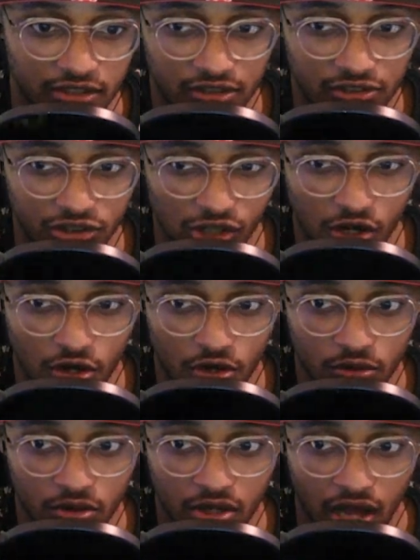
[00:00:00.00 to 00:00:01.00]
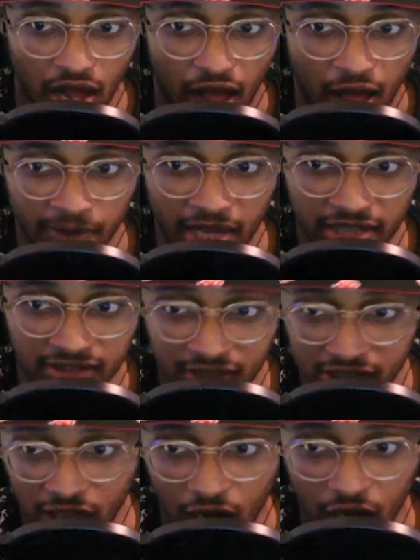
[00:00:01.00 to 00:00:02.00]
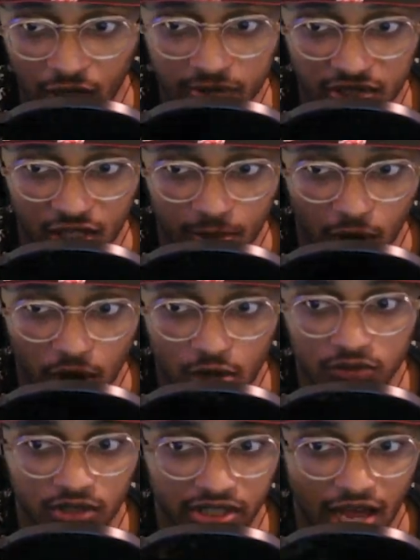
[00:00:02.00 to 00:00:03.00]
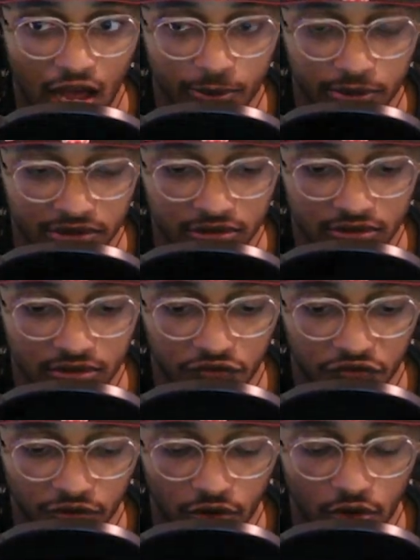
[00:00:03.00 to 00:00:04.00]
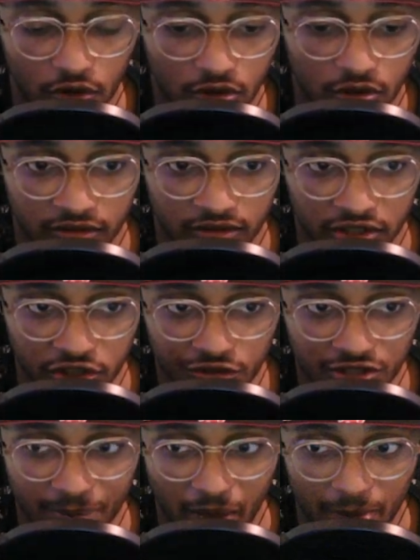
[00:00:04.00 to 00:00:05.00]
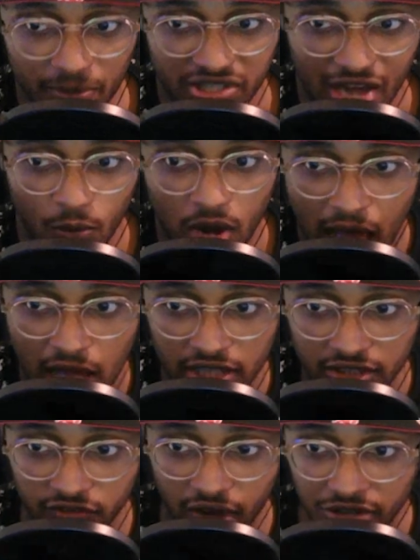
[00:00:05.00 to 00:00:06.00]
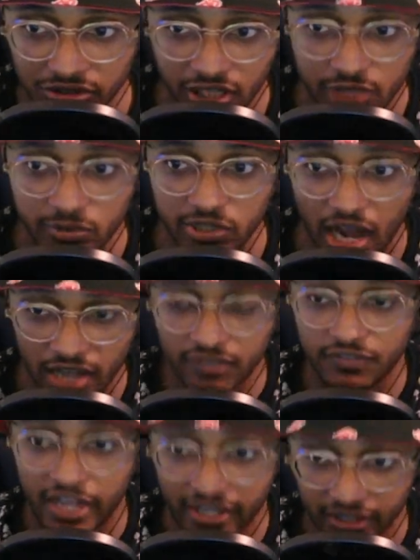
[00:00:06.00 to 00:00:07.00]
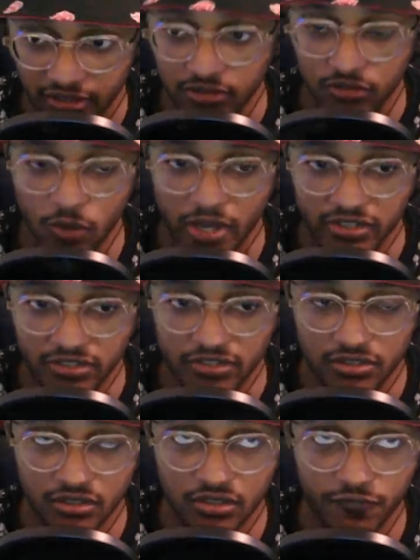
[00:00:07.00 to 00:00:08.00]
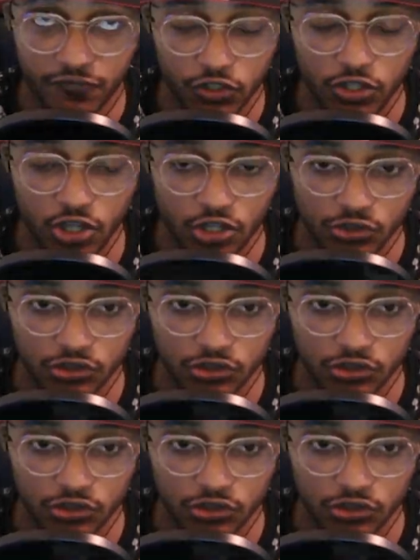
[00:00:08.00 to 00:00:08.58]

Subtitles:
So I'm guessing the time skip only happened for the Union members that were at the round table, kind of like when Buko